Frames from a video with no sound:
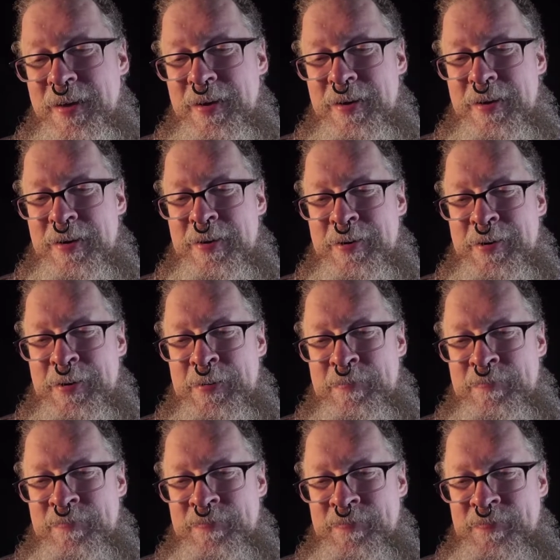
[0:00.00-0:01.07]

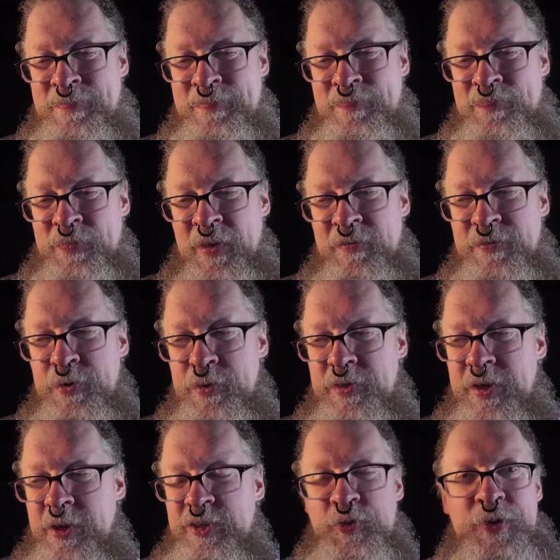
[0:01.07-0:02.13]
Um, few
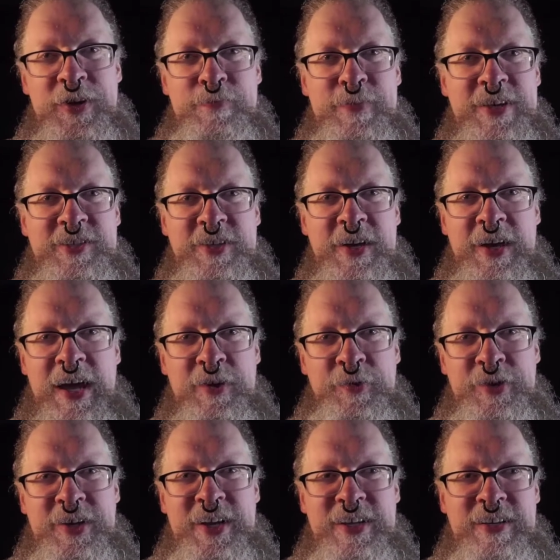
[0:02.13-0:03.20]
things went missing. I
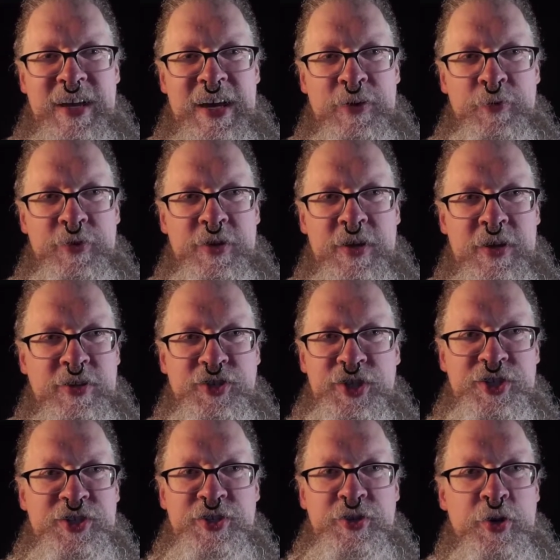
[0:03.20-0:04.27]
would get, I would uh,
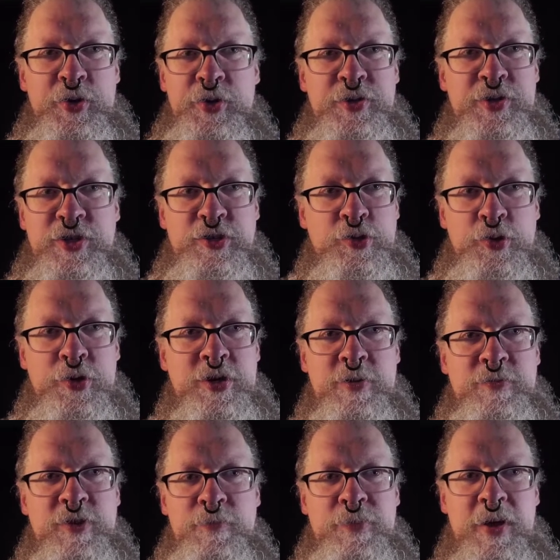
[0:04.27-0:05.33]
just go to the store to,
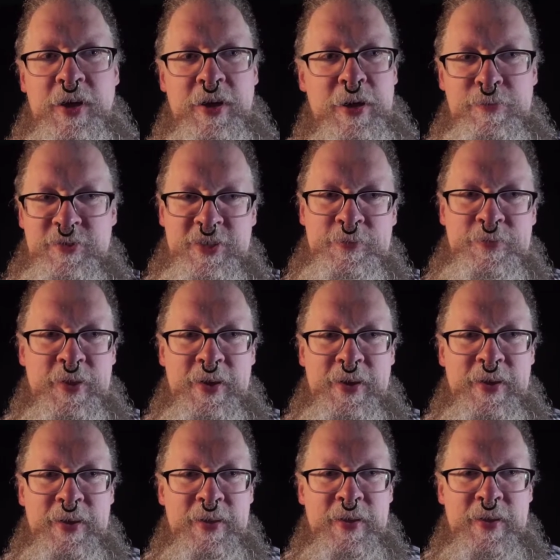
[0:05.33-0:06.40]
to pick up
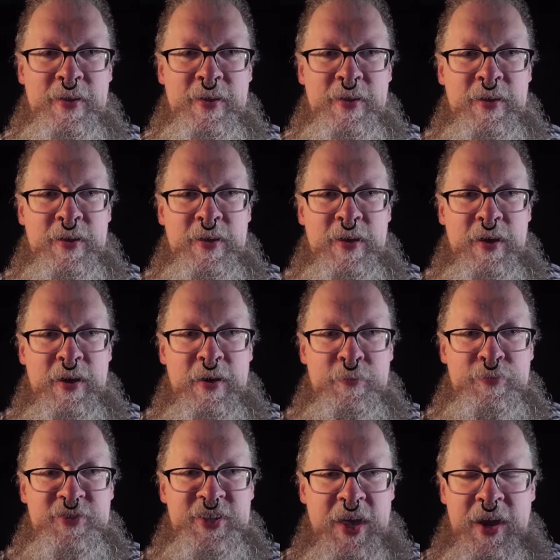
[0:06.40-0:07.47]
something, uh,
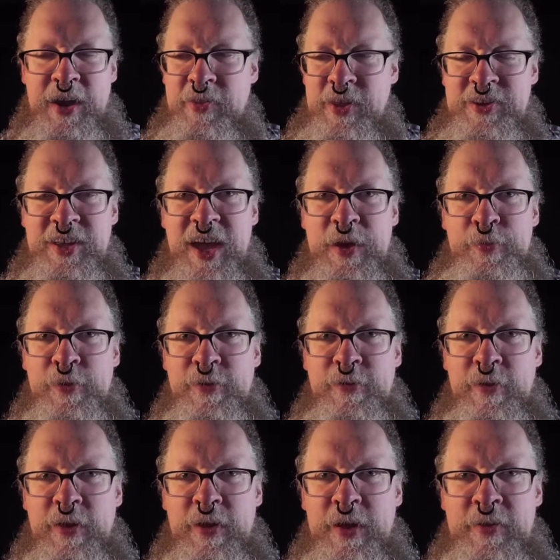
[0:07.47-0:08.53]
set it on the
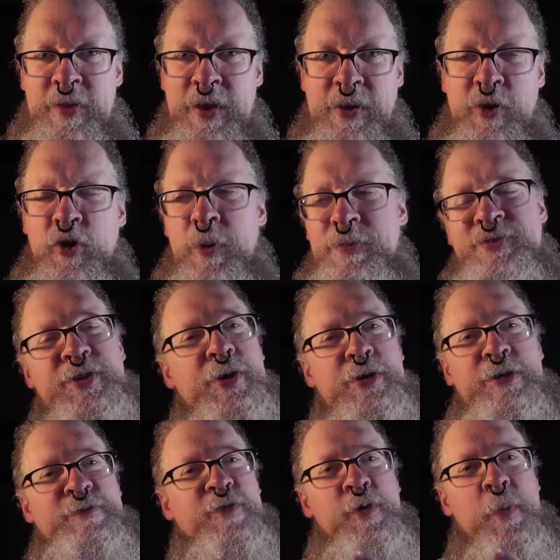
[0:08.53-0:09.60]
table, and then go upstairs
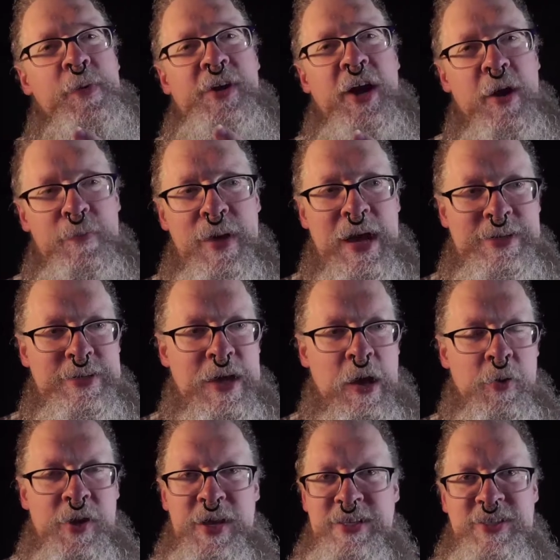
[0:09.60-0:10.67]
for a moment, come back
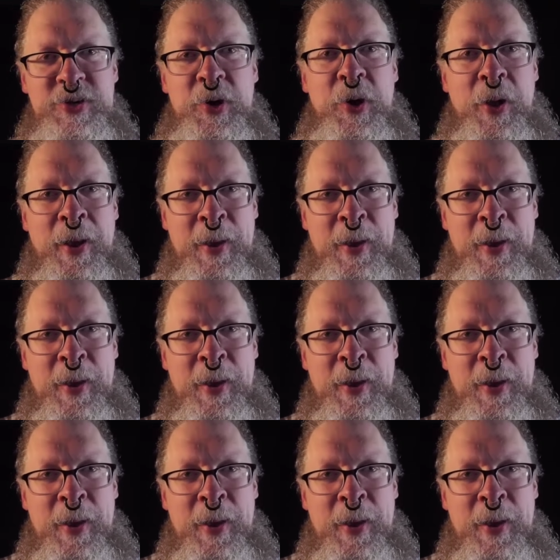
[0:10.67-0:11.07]
down, and it's gone.